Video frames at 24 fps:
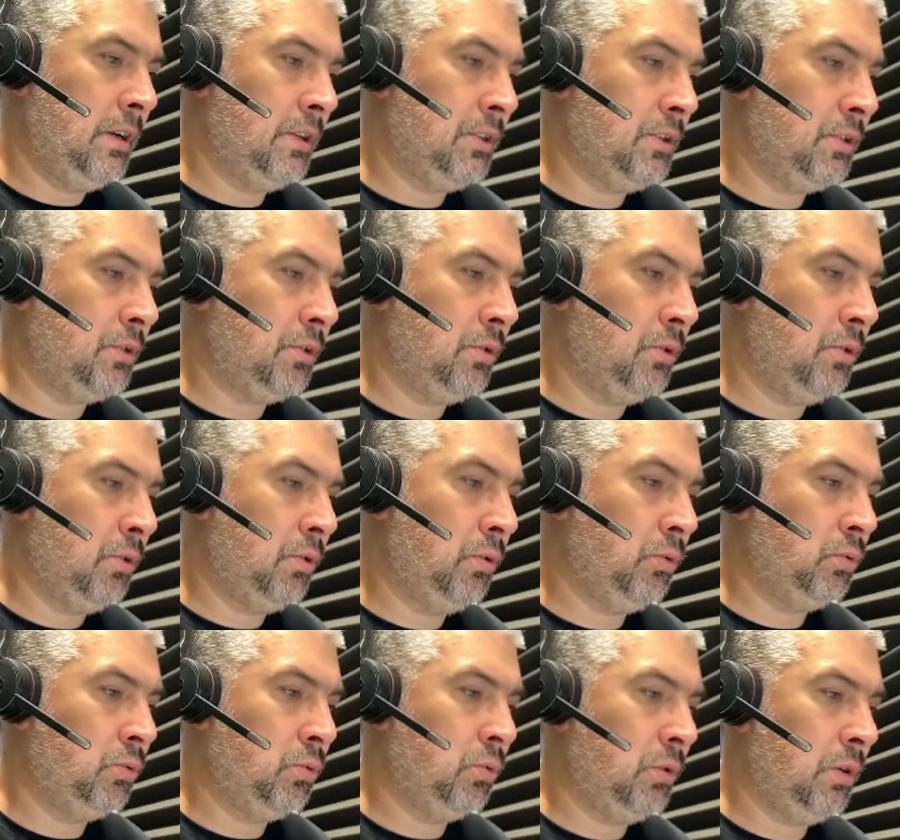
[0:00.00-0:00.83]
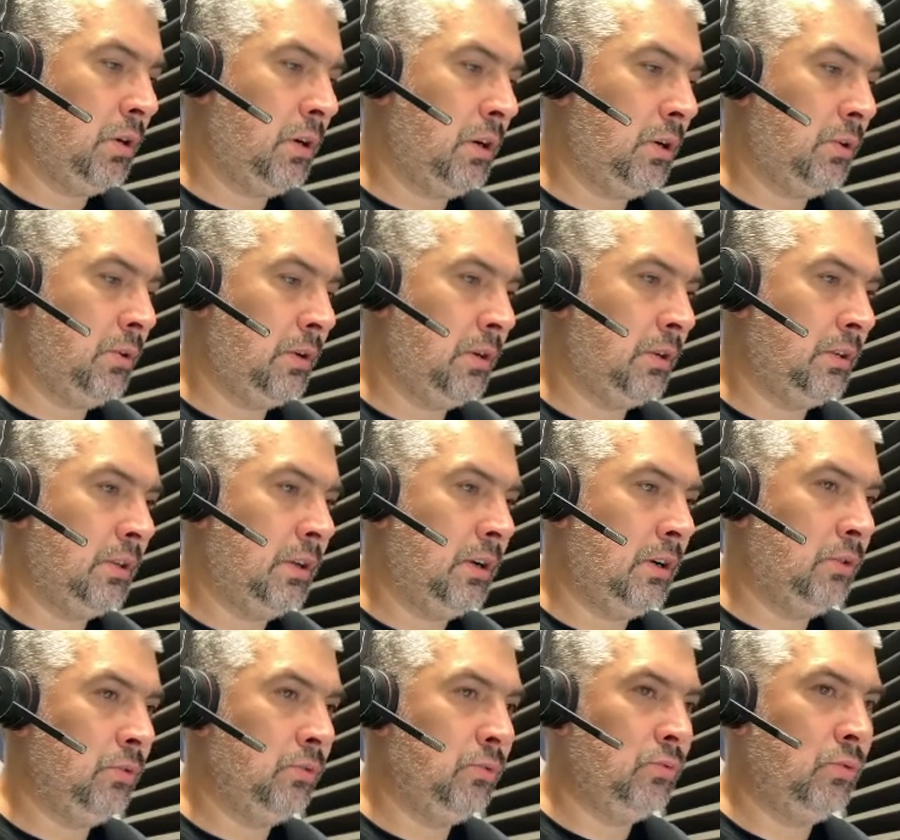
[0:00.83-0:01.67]
Let's go to our
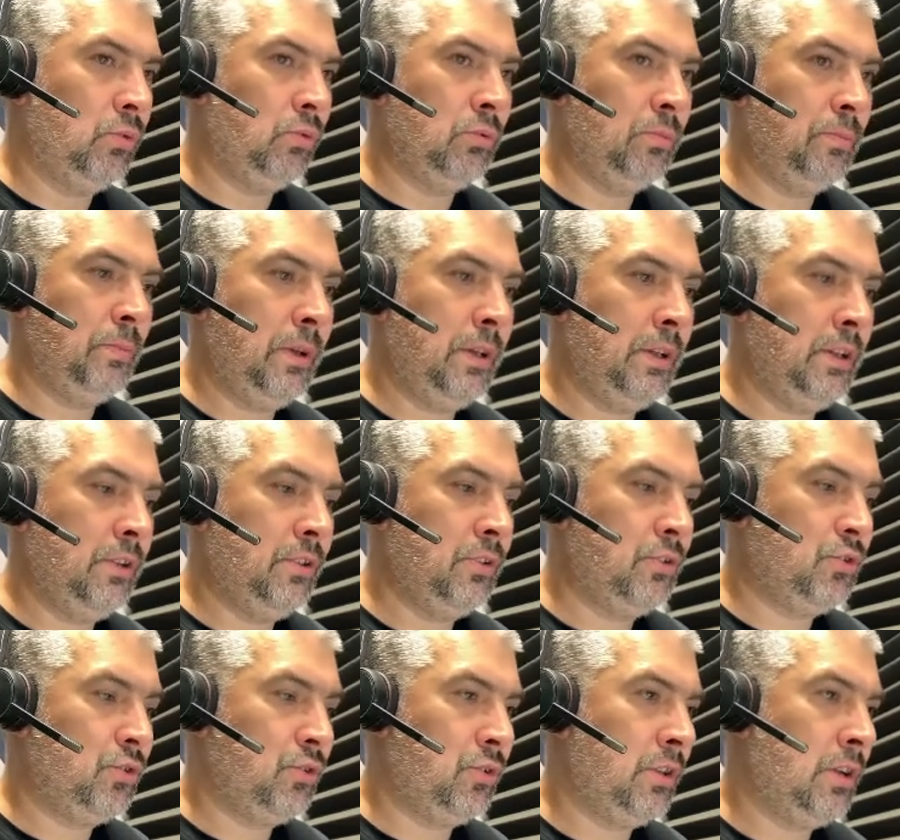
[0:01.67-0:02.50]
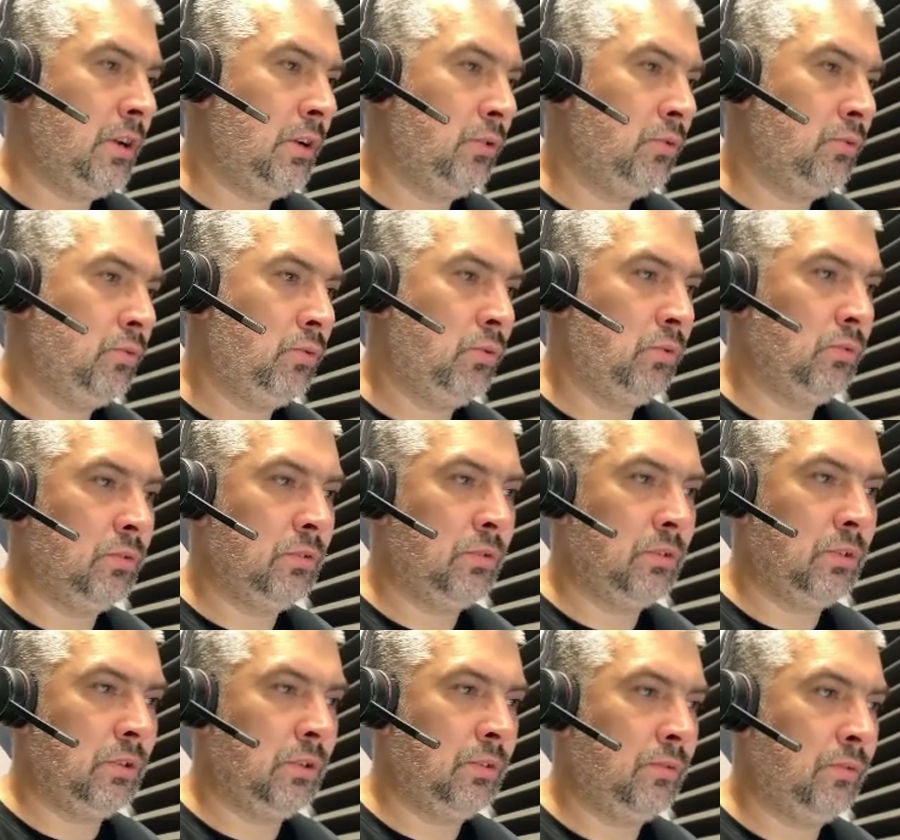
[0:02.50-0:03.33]
download page, download
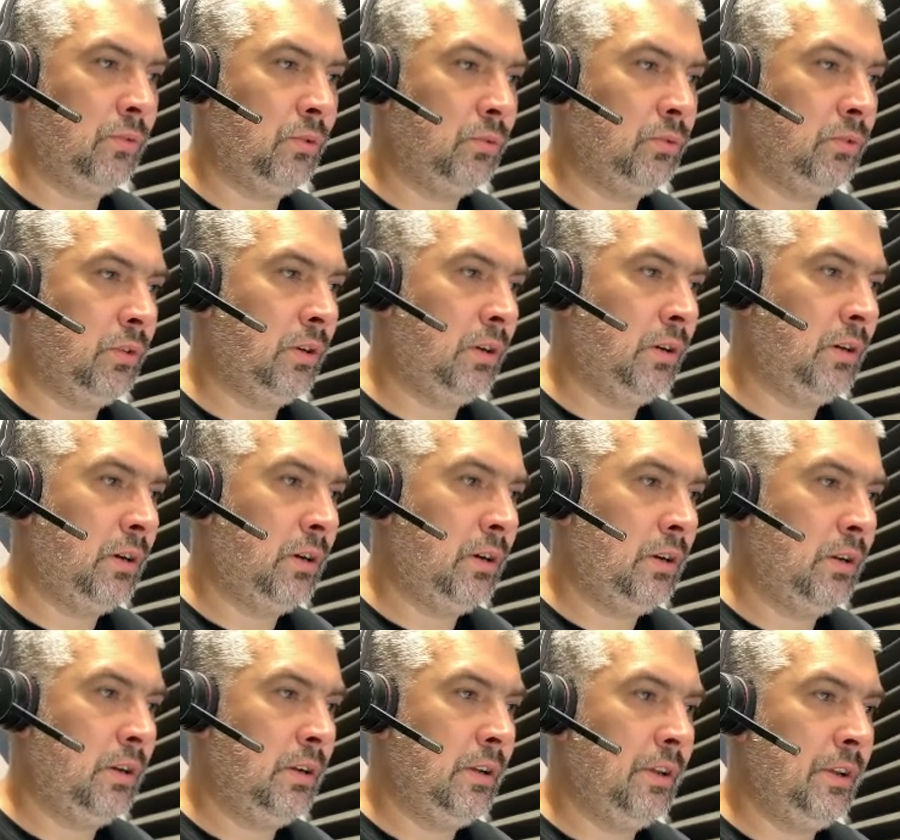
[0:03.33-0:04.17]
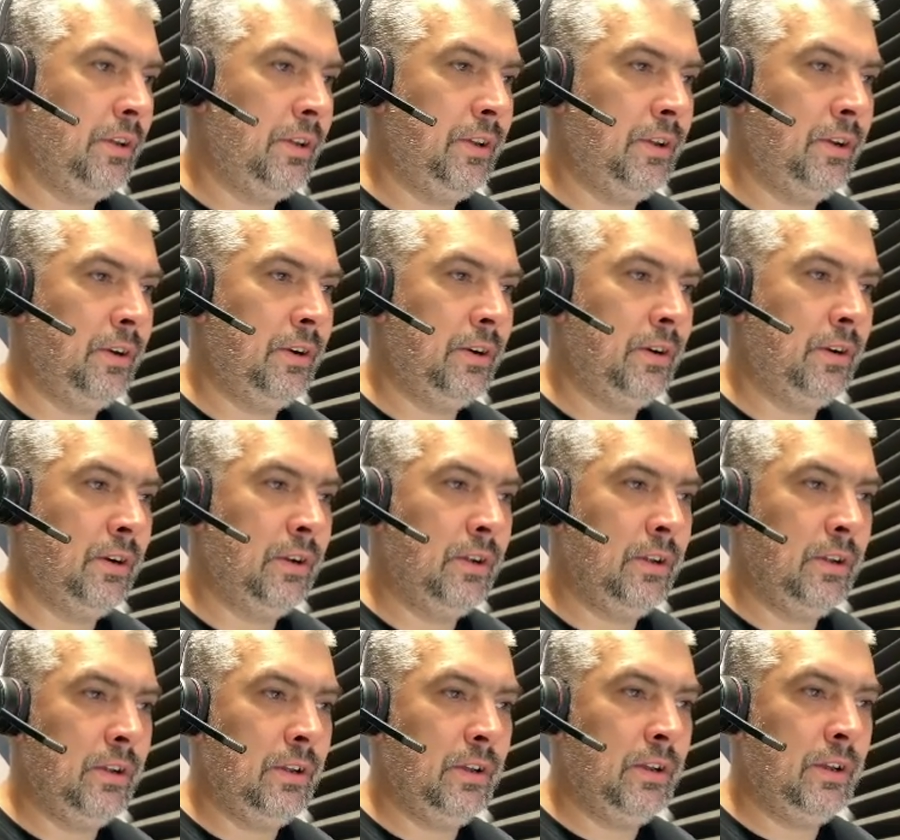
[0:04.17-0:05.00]
folder here,
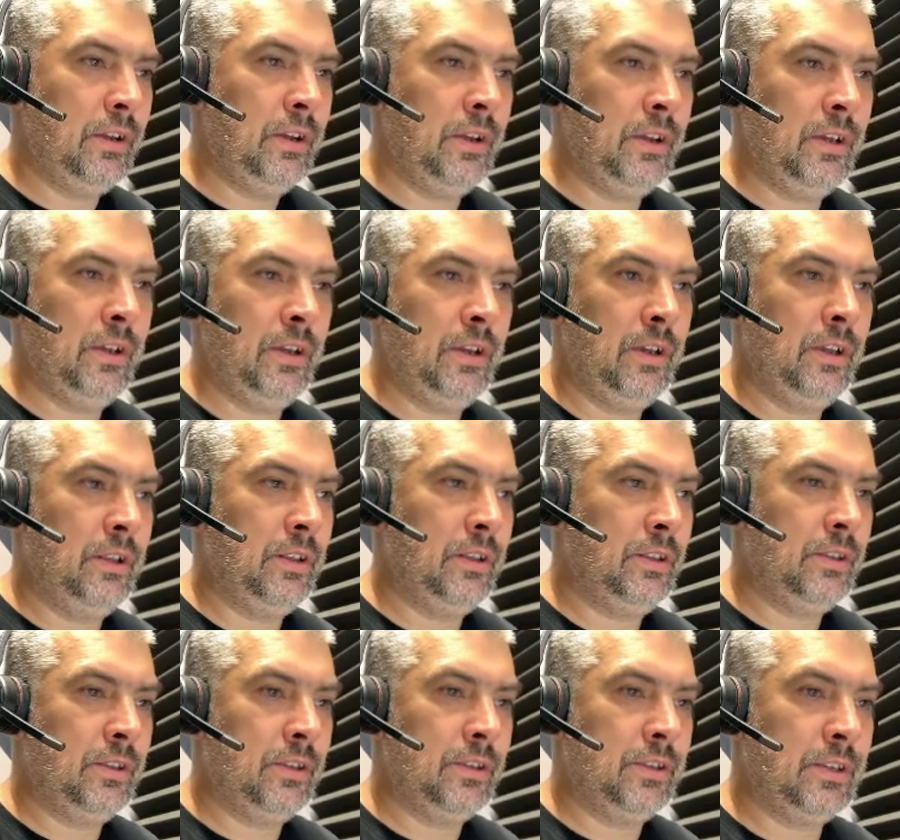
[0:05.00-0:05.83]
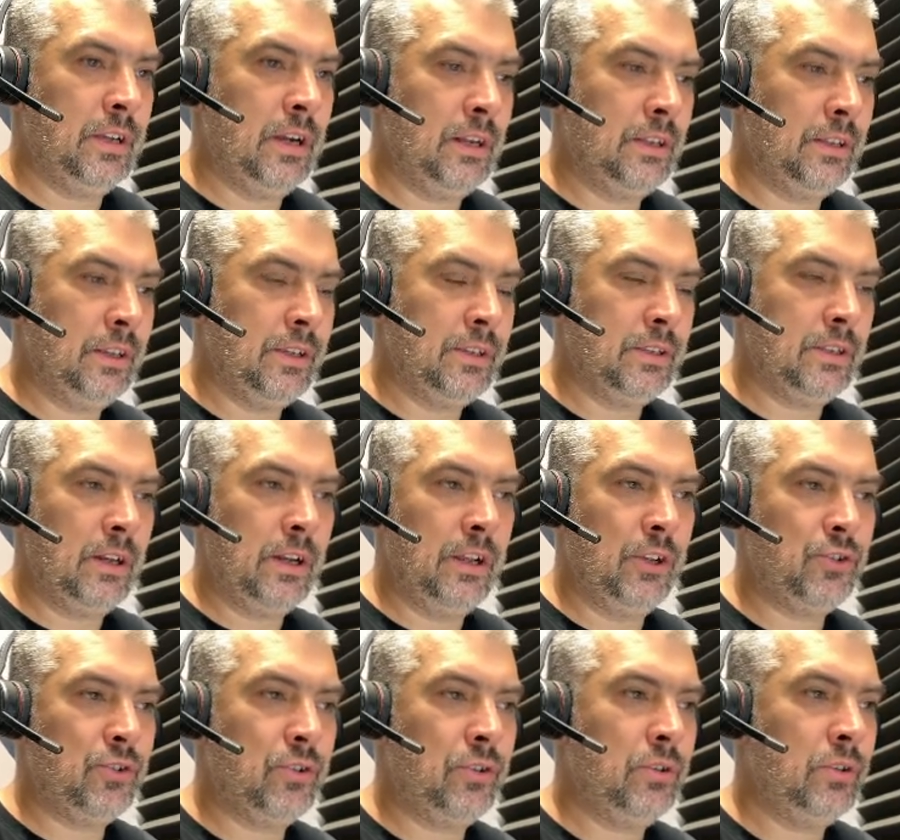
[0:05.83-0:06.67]
and start the
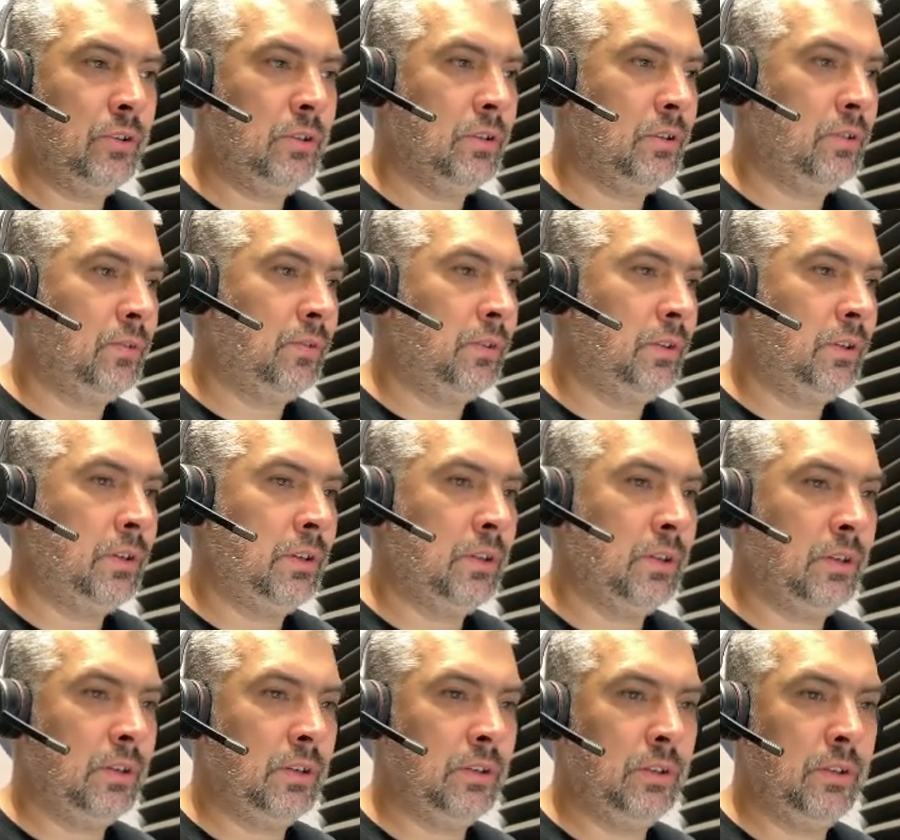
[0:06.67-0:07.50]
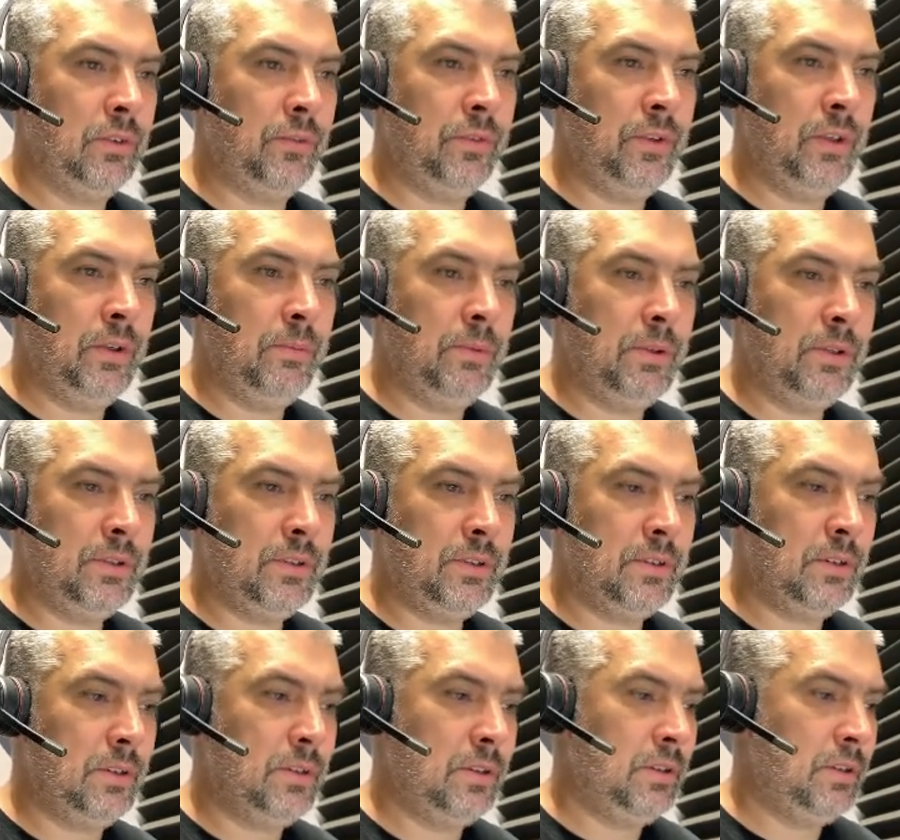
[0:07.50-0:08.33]
installation of the
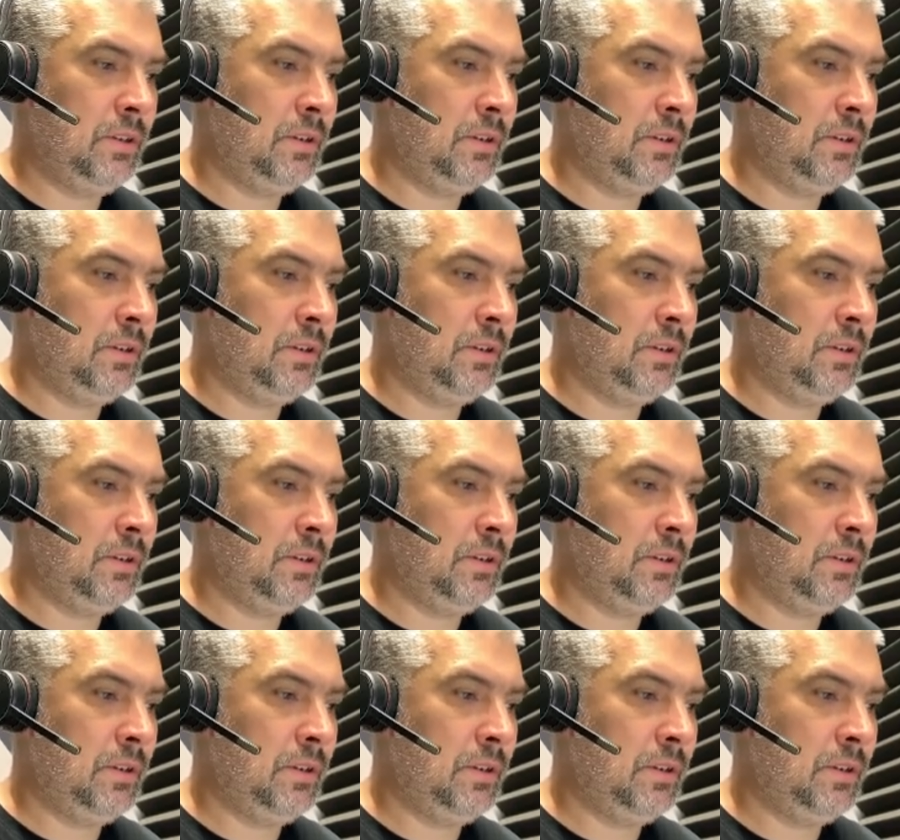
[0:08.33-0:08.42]
VMS.